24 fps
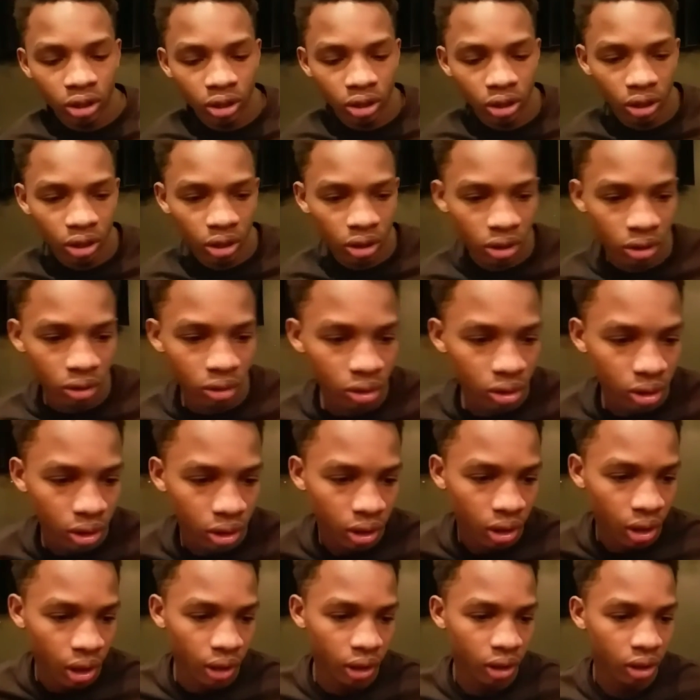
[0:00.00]

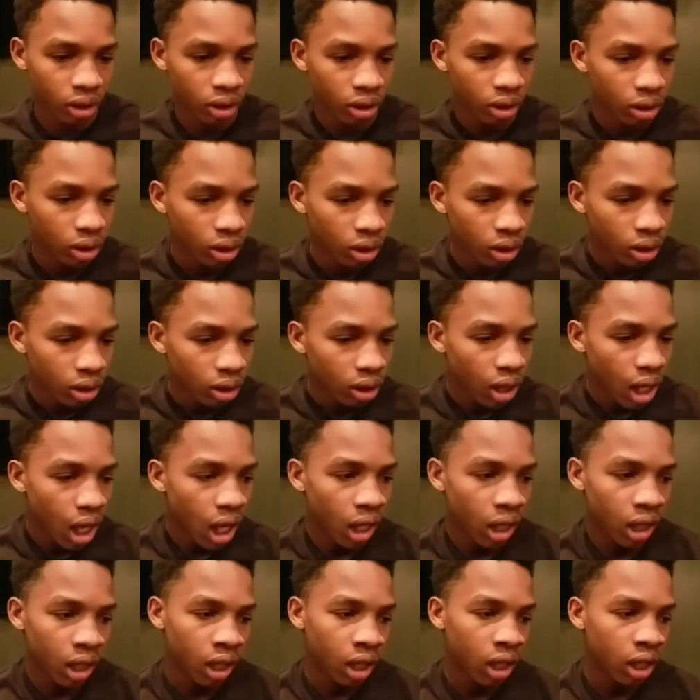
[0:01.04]
And like,
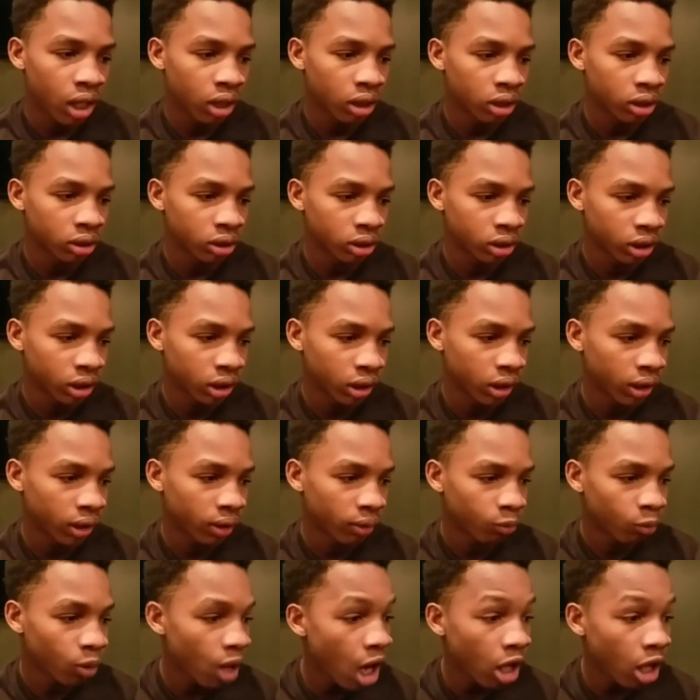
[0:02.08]
I, I understand.